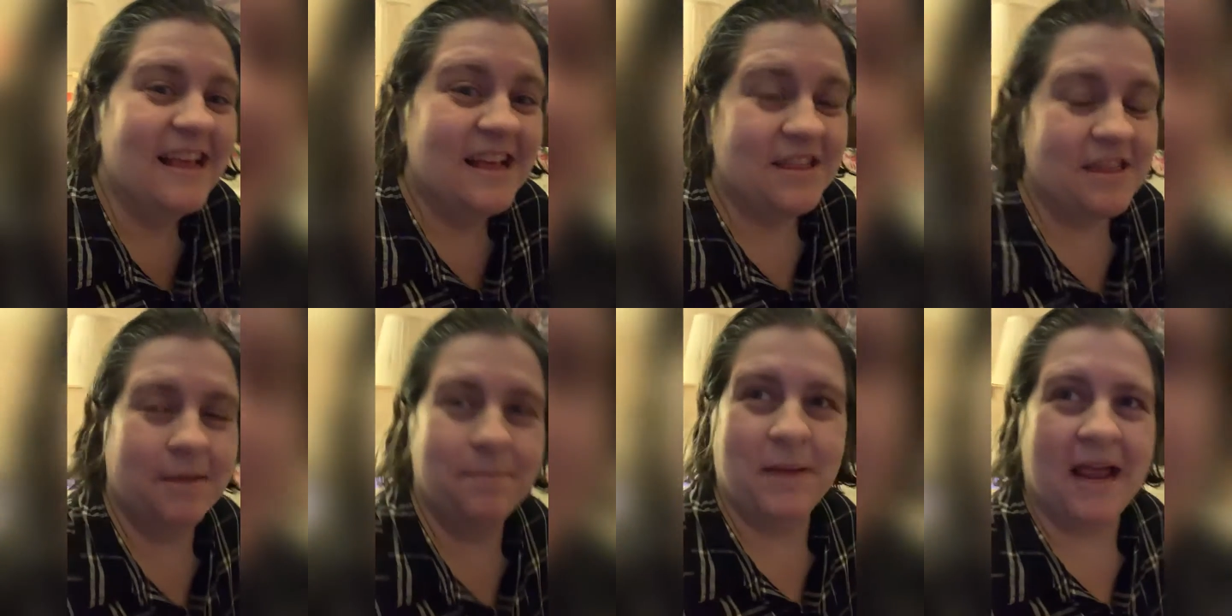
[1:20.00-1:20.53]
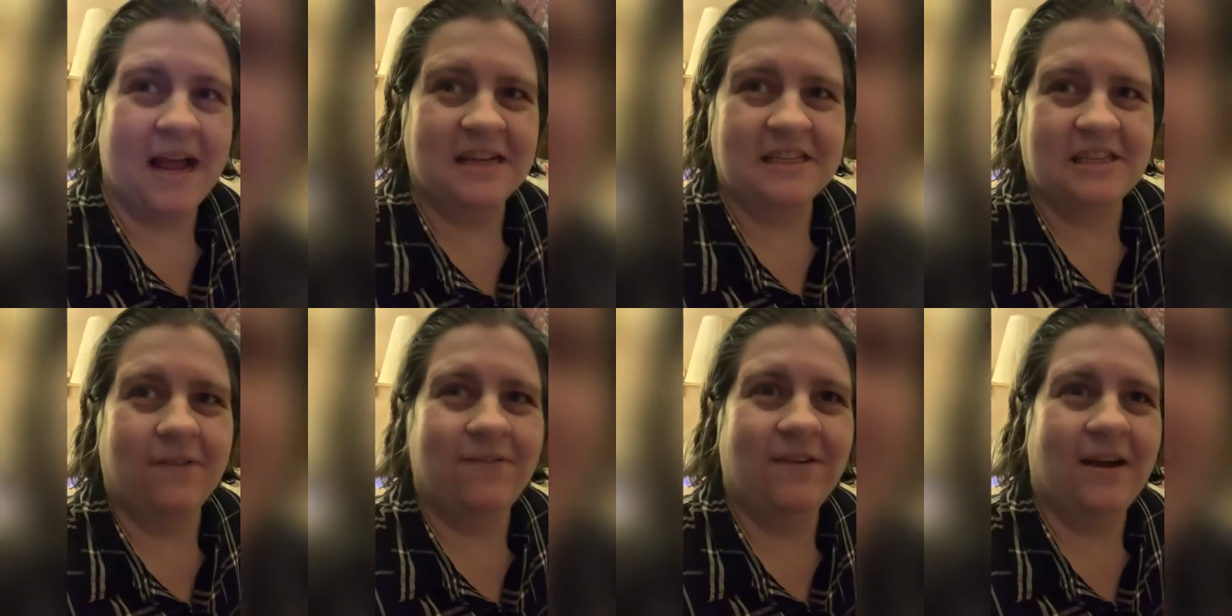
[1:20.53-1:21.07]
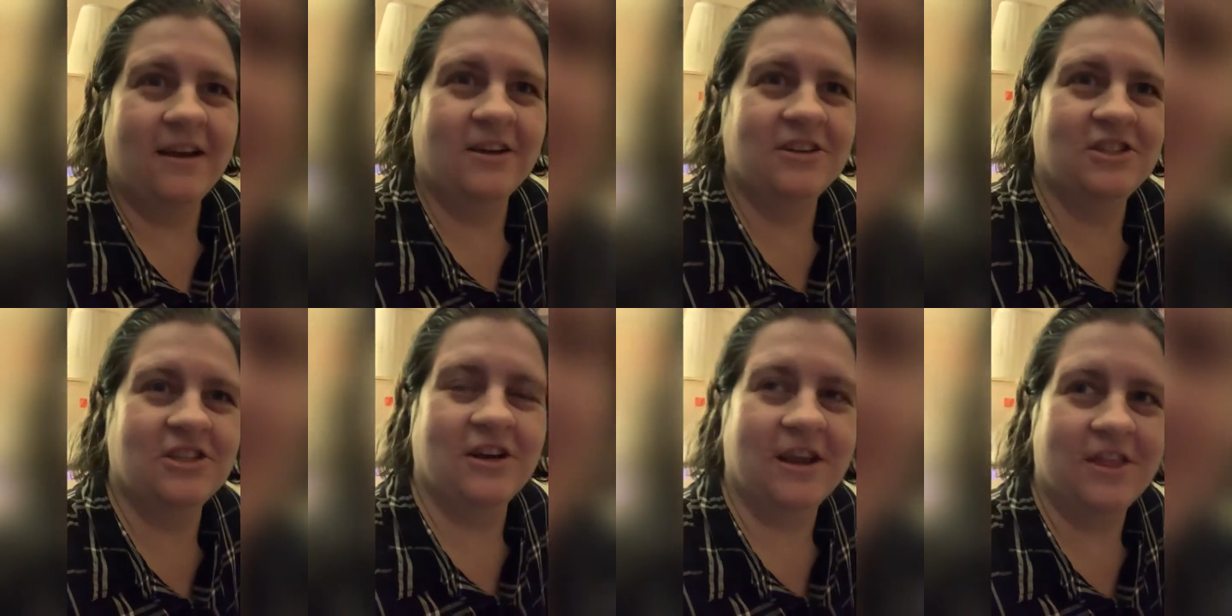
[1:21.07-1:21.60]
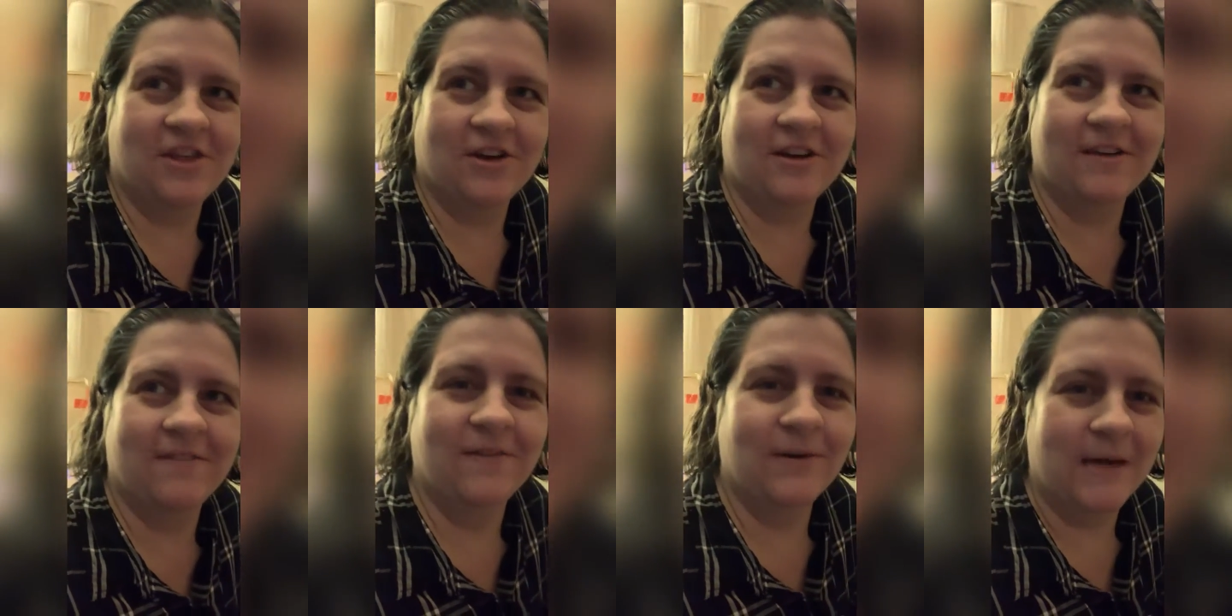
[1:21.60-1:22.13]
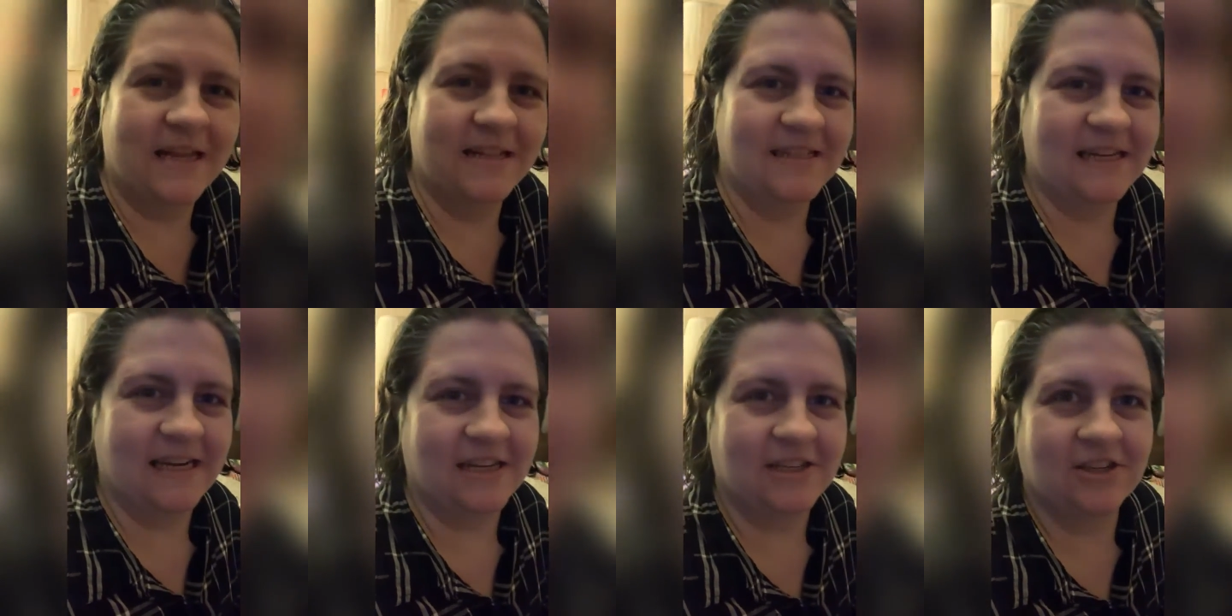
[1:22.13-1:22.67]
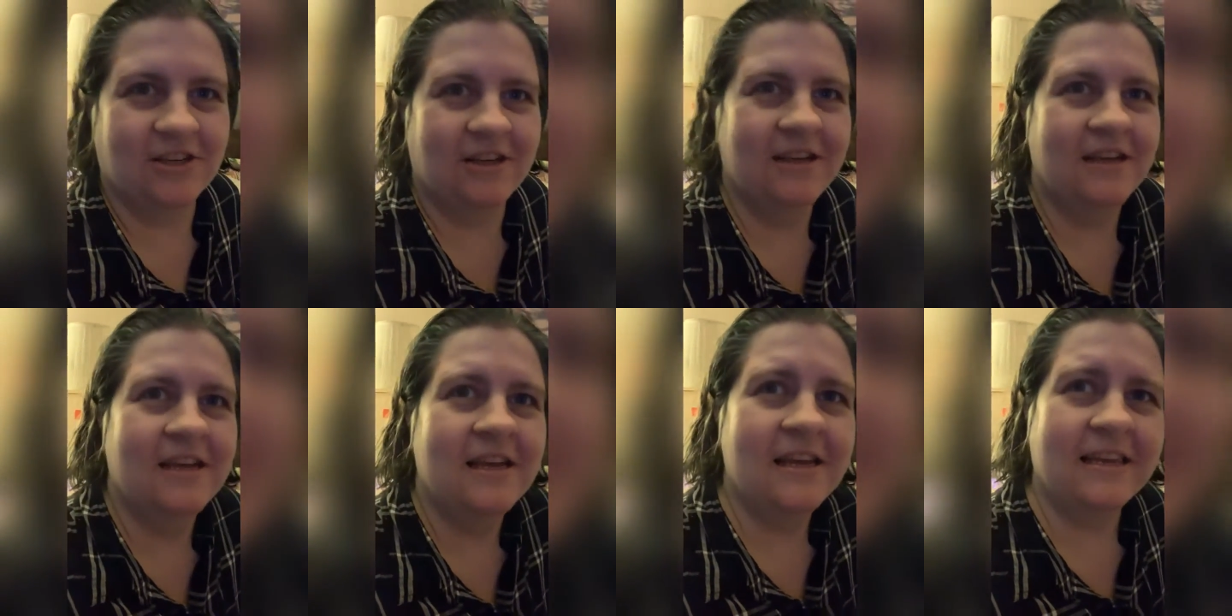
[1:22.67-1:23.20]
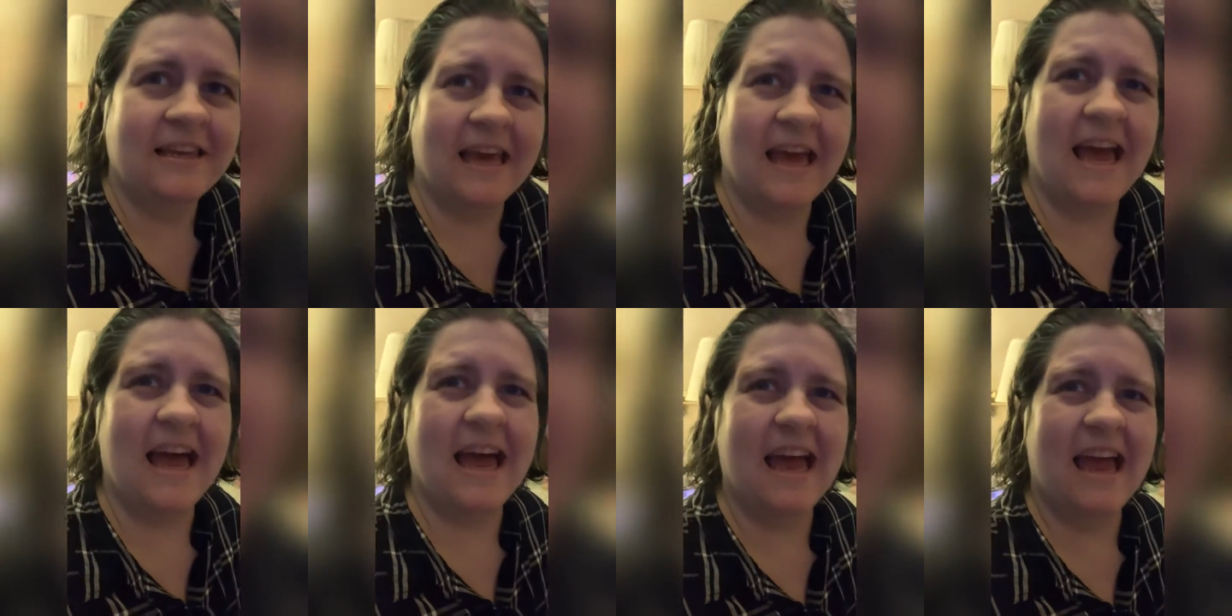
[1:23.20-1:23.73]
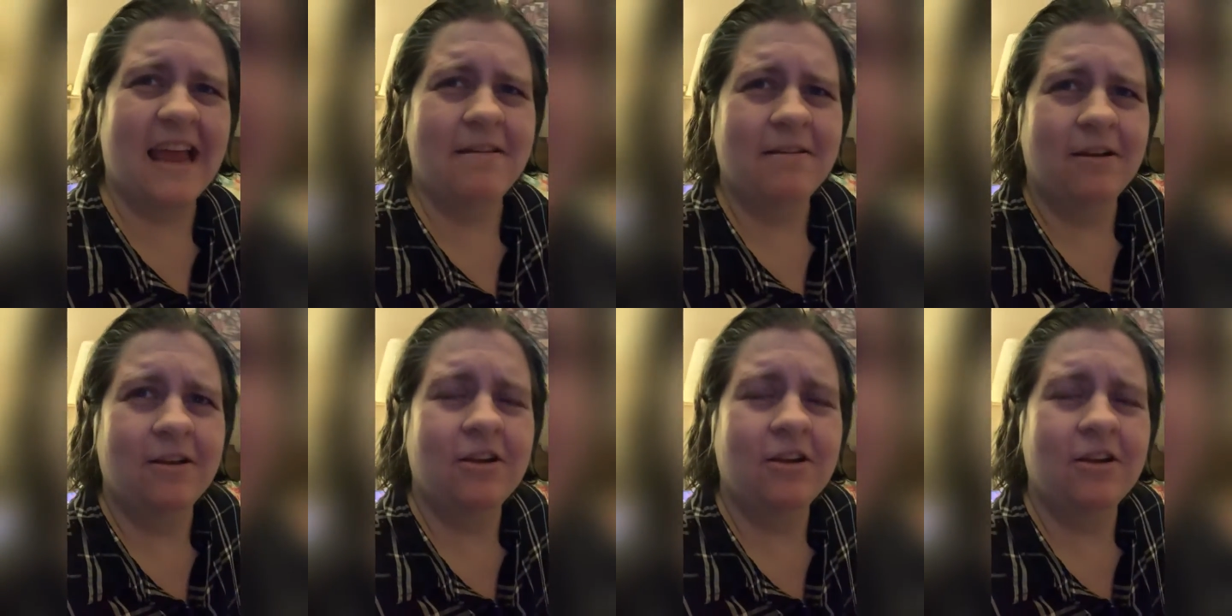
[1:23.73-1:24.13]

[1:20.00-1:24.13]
the pacifier, so I thought of Vin Diesel. Ken.